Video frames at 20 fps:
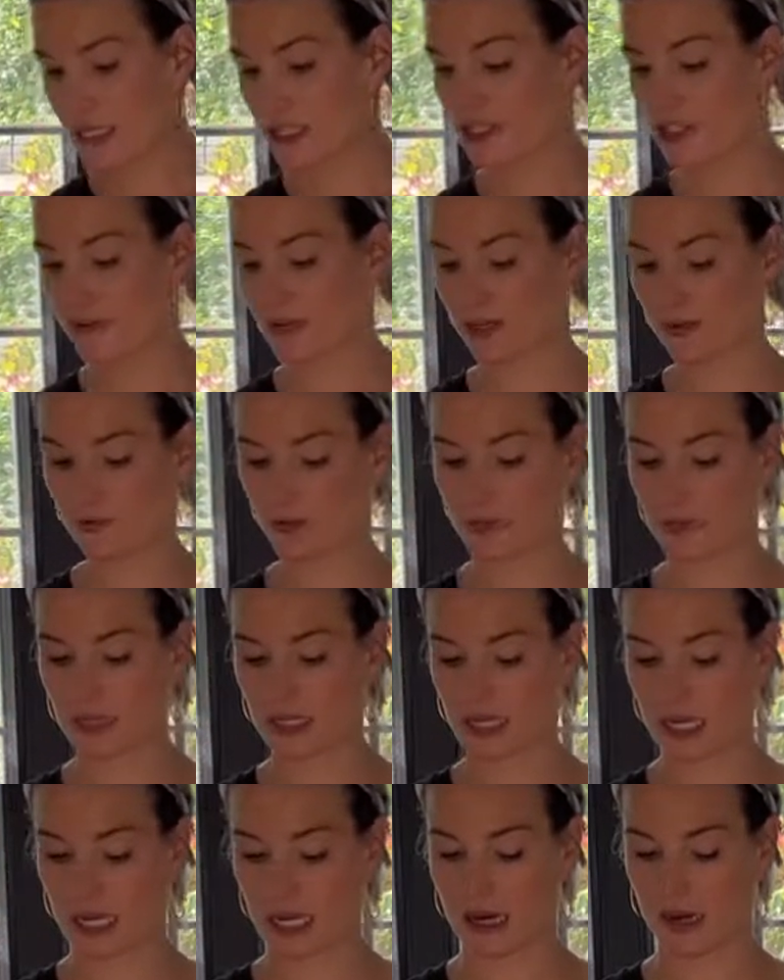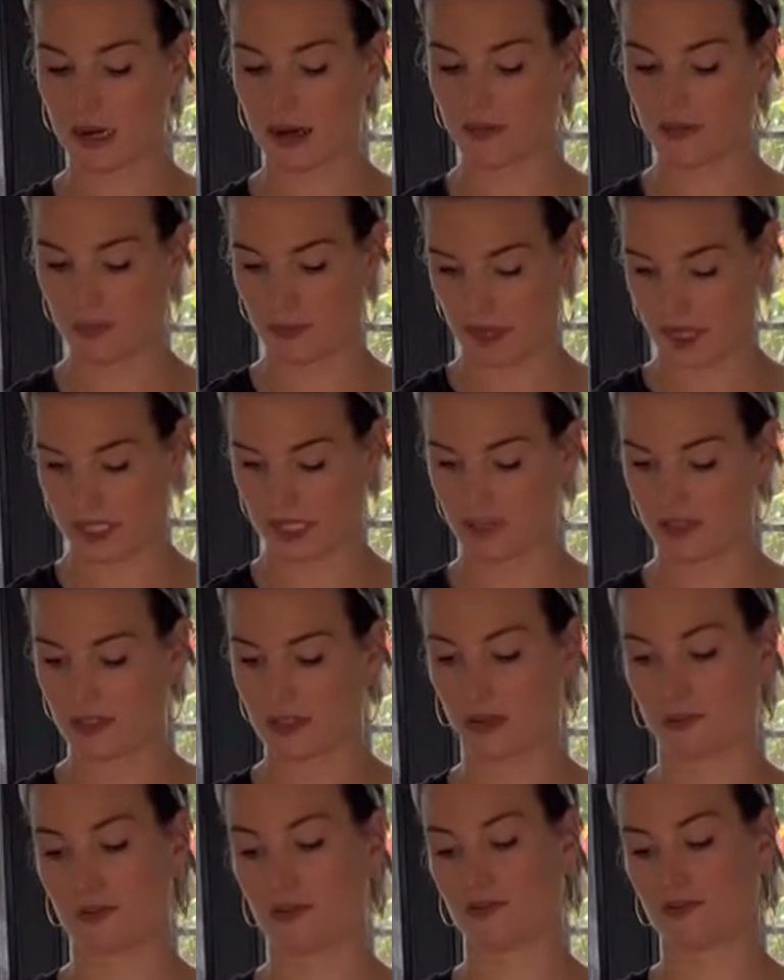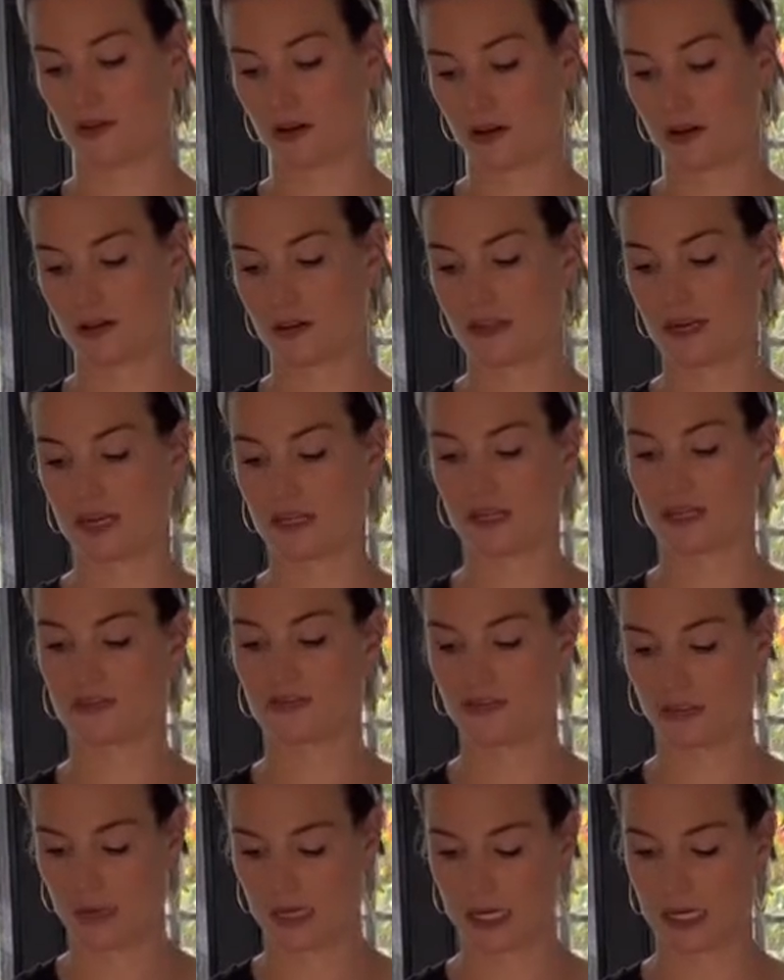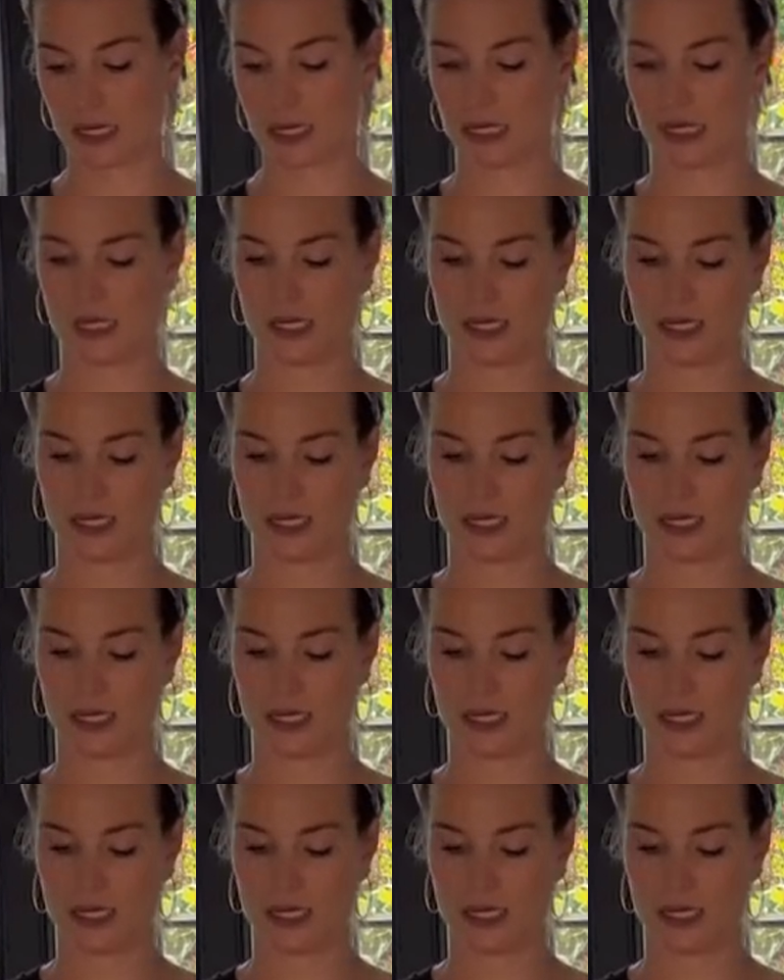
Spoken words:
so I normally cut off a piece of salmon for her that I leave plain.